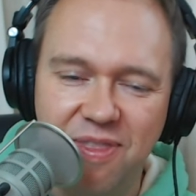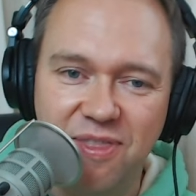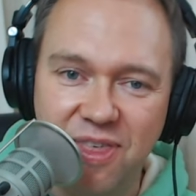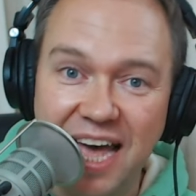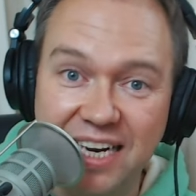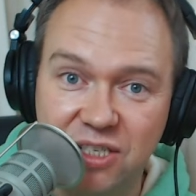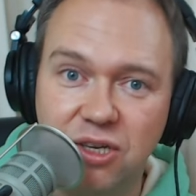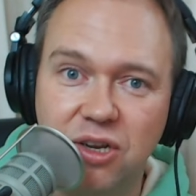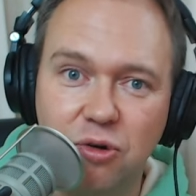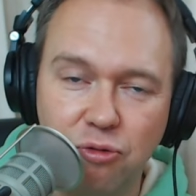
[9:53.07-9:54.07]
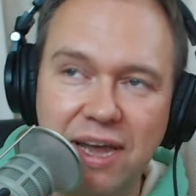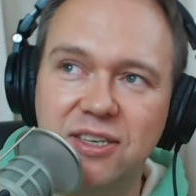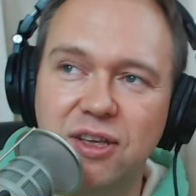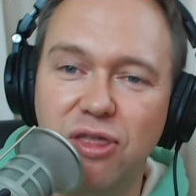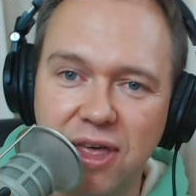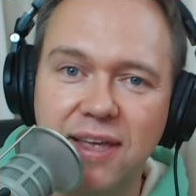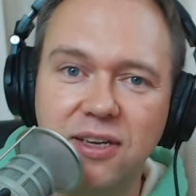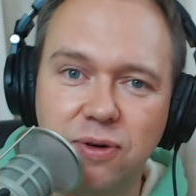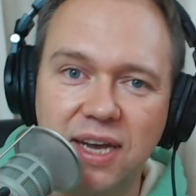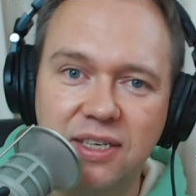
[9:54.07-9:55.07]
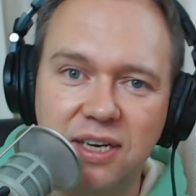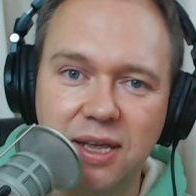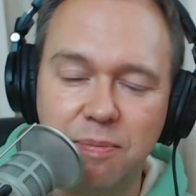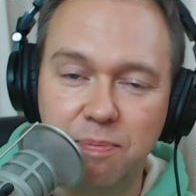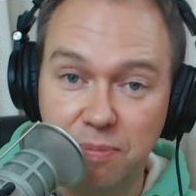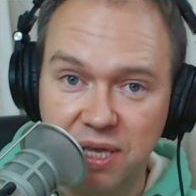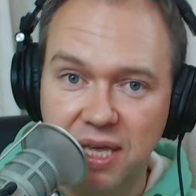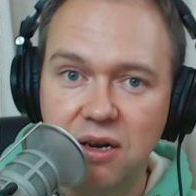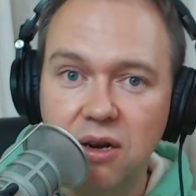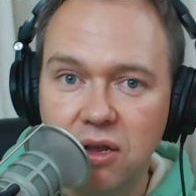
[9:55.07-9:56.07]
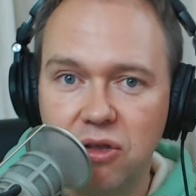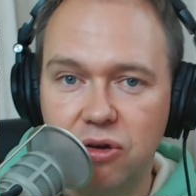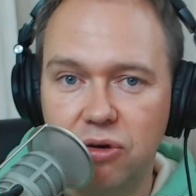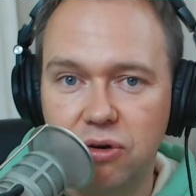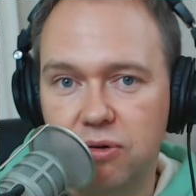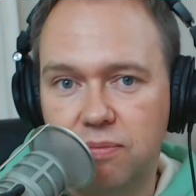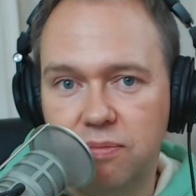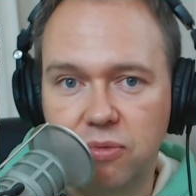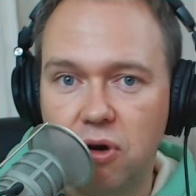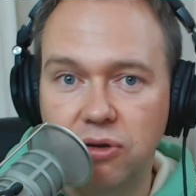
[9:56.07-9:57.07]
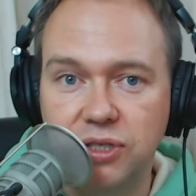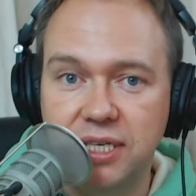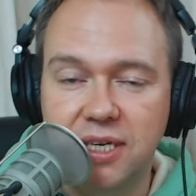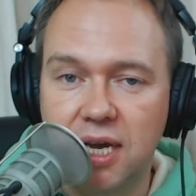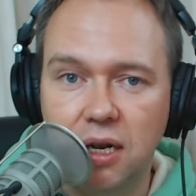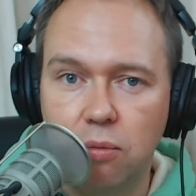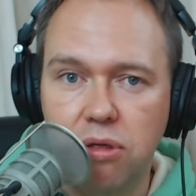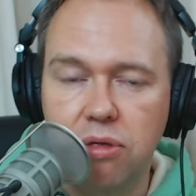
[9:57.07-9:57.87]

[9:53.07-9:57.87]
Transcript: that great a thing to actually begin your content title with?